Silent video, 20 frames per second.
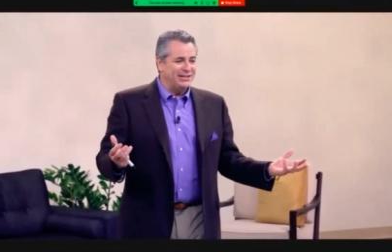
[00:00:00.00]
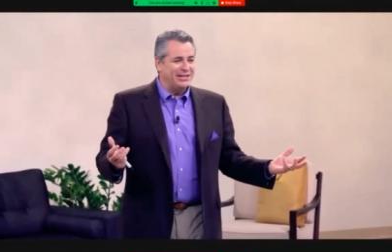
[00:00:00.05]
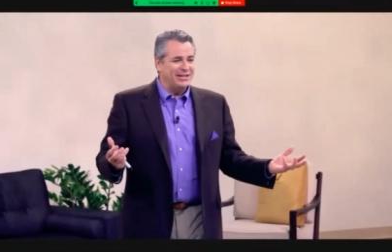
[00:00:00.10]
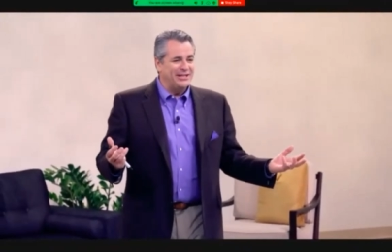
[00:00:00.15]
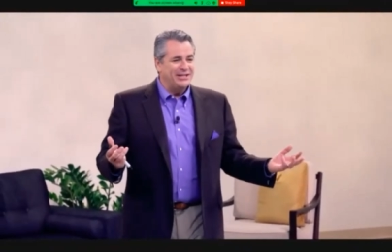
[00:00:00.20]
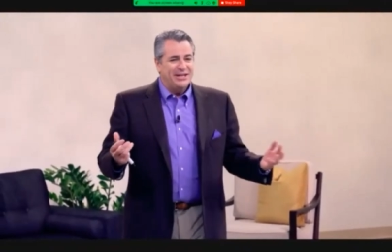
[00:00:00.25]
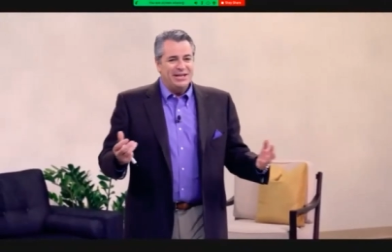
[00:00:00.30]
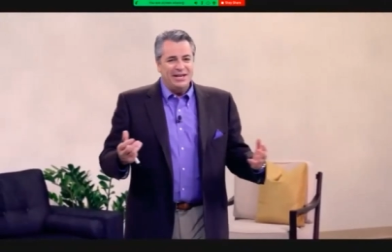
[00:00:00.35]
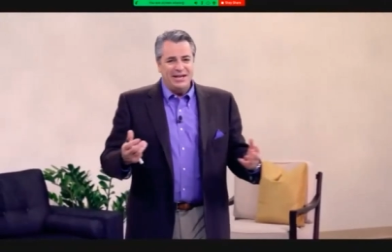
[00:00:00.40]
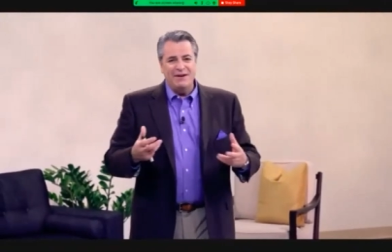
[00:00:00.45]

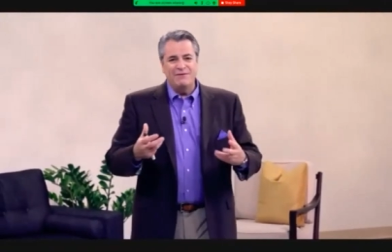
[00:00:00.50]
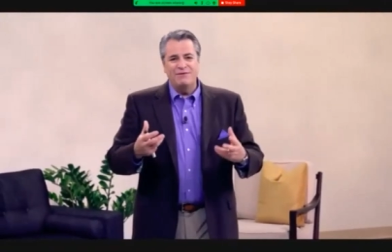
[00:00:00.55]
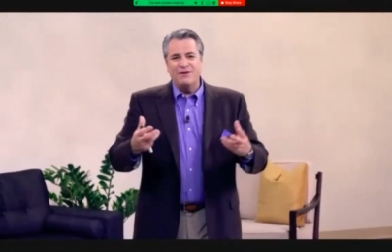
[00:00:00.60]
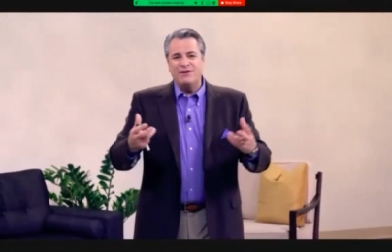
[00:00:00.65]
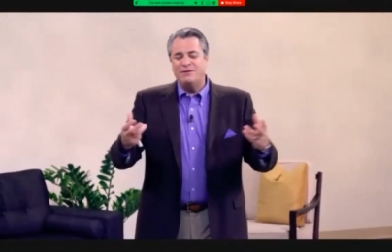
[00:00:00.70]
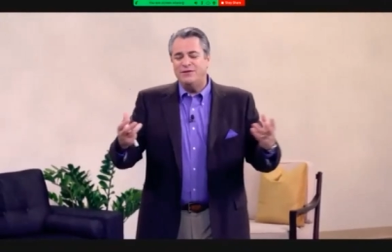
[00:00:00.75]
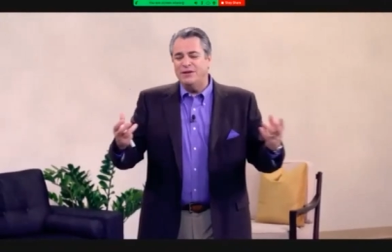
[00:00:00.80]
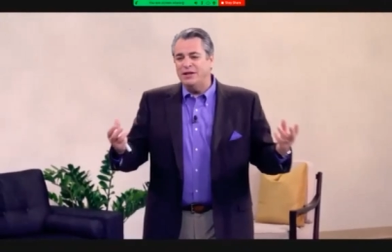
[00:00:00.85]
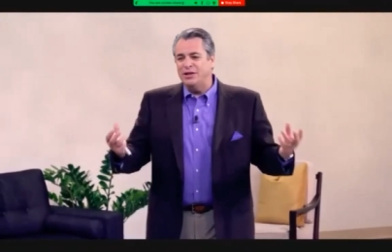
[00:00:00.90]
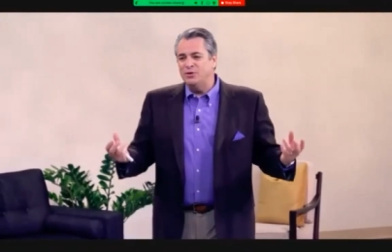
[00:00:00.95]
And
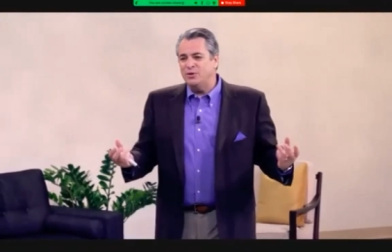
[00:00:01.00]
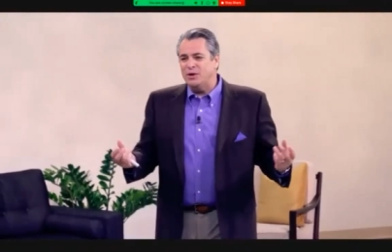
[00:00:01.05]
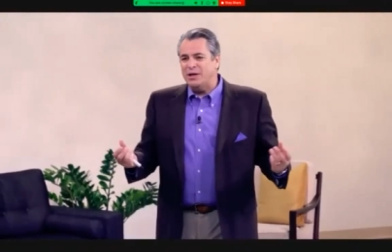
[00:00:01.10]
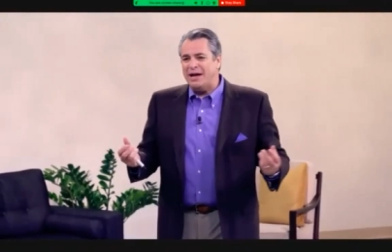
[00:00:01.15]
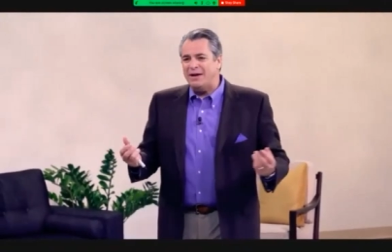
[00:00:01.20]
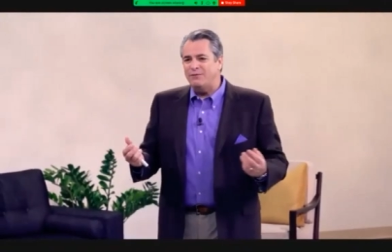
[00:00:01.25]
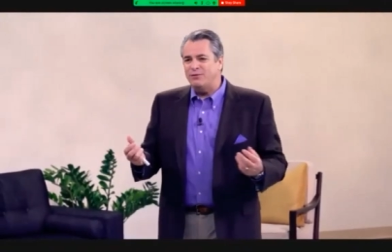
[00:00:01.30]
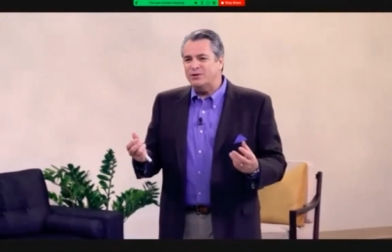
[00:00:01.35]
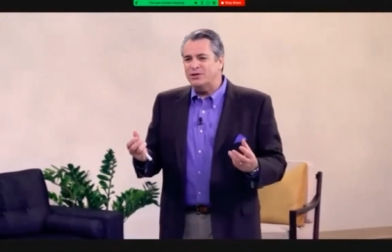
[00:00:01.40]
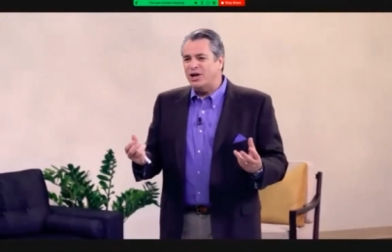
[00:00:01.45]
every village would
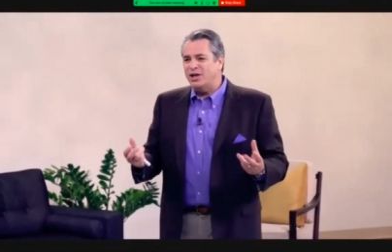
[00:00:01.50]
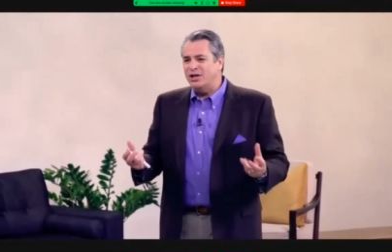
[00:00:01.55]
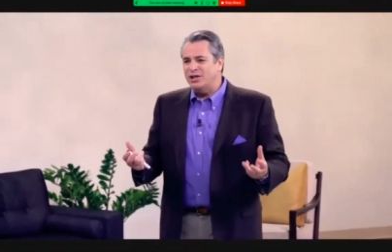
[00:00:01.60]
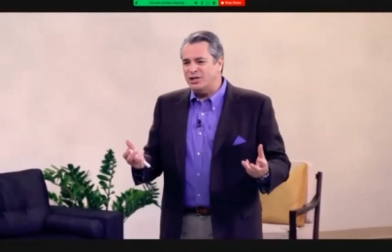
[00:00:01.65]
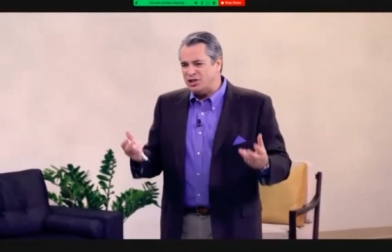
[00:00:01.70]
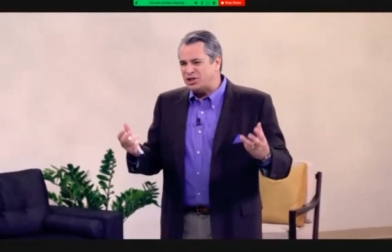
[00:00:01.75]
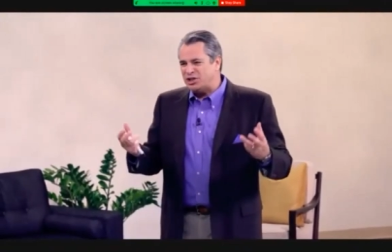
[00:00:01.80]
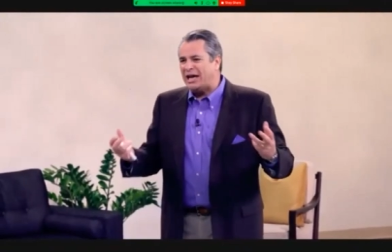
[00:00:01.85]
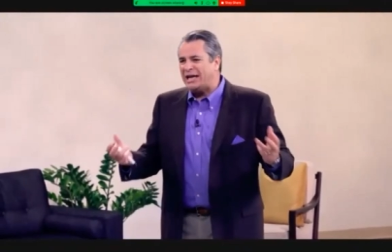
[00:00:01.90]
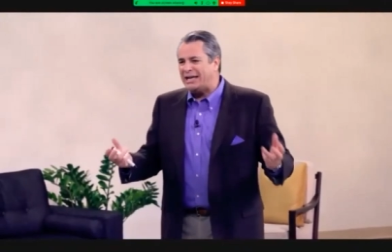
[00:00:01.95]
have what's called a
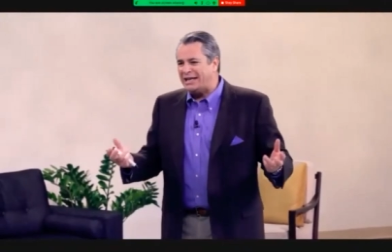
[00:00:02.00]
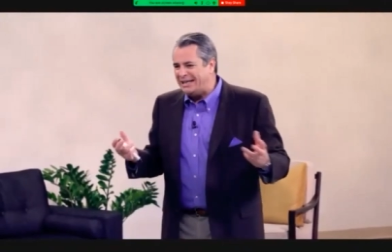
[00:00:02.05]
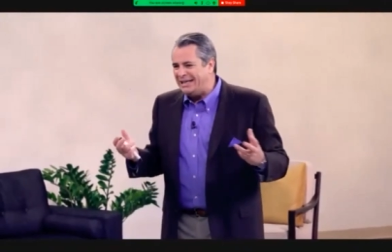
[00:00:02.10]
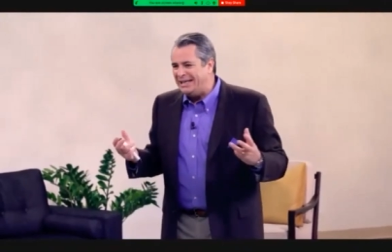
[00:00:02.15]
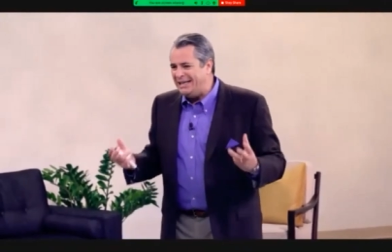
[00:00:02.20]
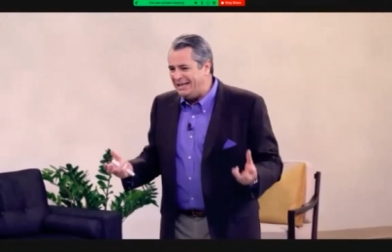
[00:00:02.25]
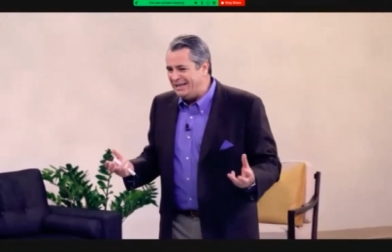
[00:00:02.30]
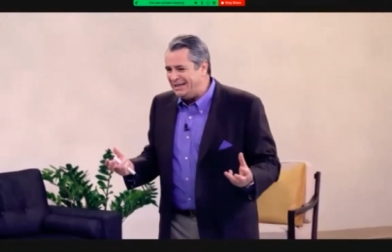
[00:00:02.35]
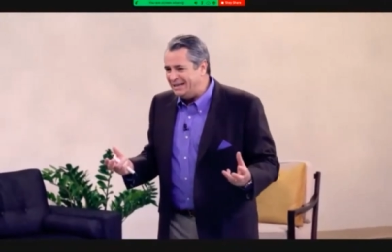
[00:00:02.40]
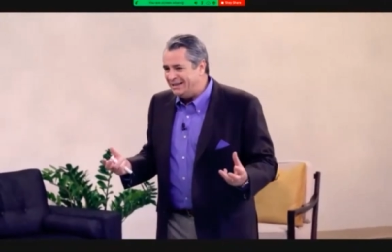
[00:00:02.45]

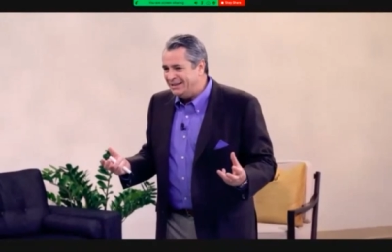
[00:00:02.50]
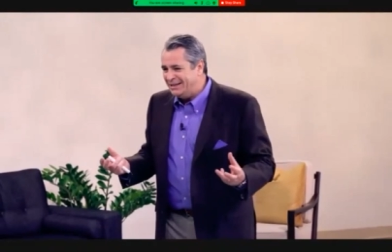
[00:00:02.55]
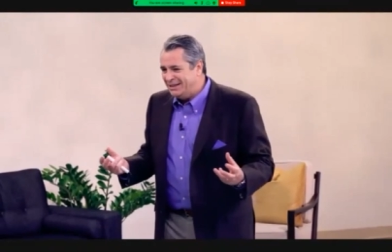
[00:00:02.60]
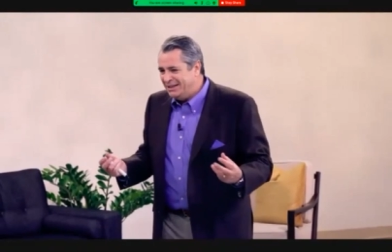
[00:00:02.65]
shanachie.